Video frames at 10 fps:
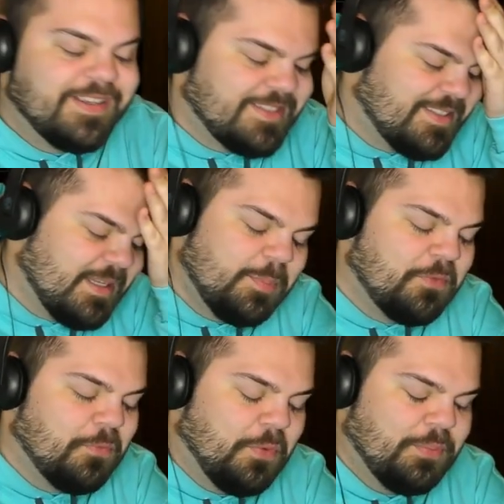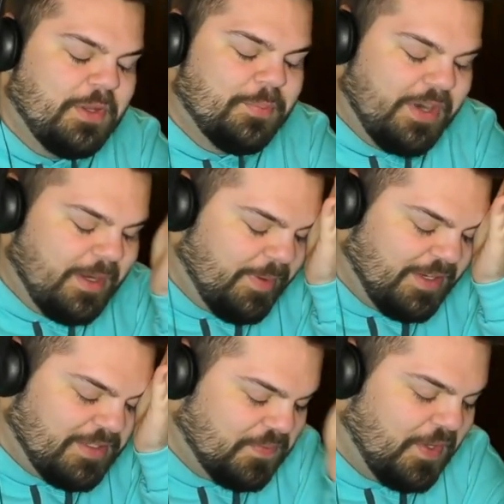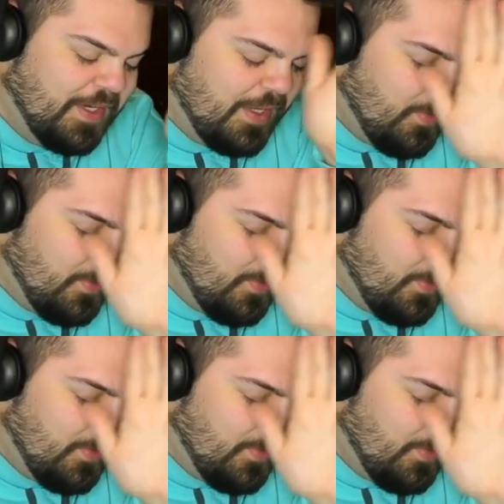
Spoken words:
It's a simple fourth wall break, but it's funny,